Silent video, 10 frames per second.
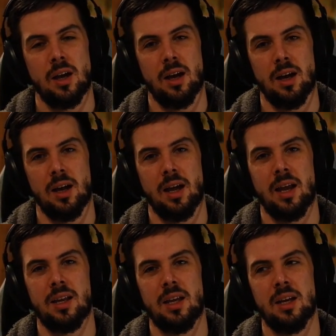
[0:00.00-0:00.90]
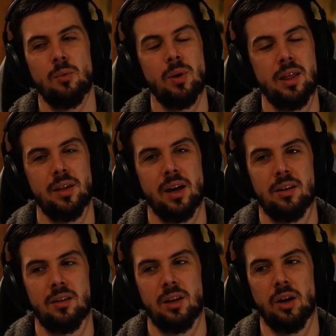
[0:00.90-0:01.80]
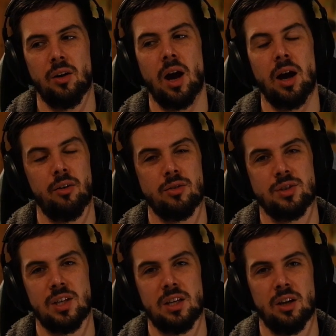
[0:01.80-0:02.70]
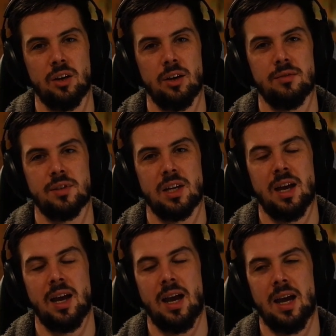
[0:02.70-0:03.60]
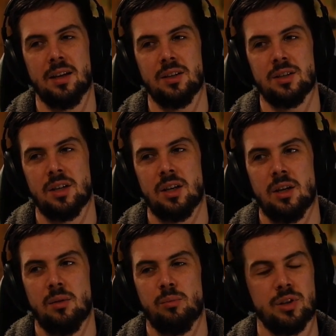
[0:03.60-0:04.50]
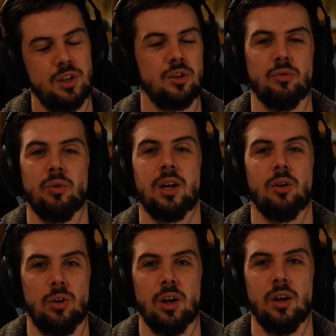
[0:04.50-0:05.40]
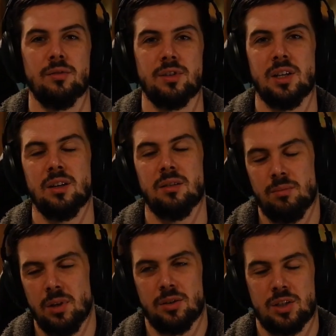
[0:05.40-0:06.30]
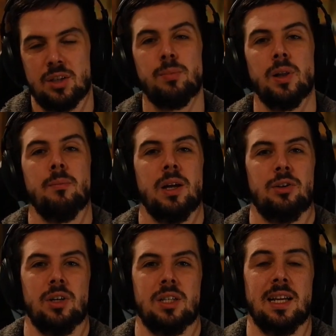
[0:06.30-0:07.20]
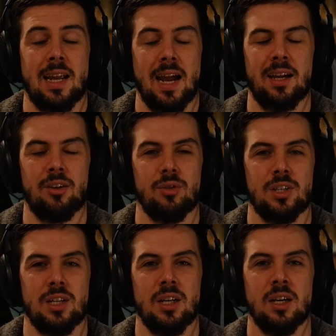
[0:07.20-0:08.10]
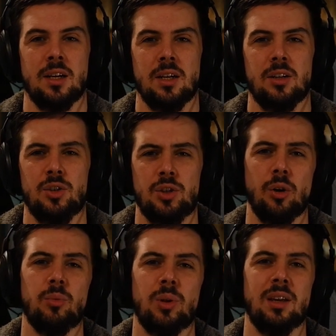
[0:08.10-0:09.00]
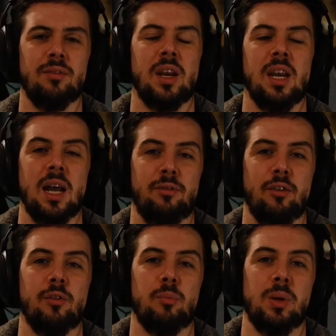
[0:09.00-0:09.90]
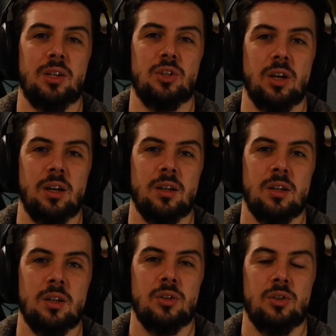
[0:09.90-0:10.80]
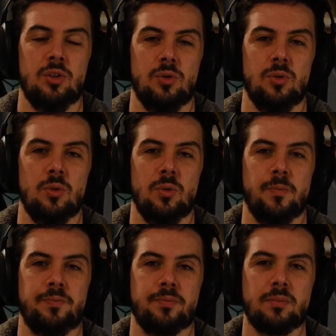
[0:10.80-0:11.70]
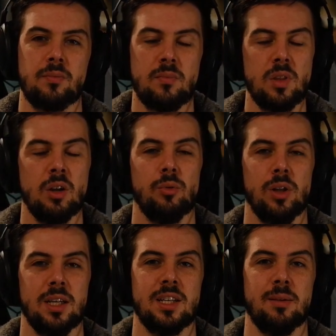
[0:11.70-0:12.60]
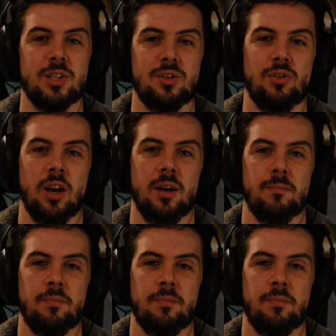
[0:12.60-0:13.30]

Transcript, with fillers: uh, in a way that, you know, ROC curves and precision recall curves and, you know, simpler metrics like accuracy don't give enough of a picture to really demonstrate.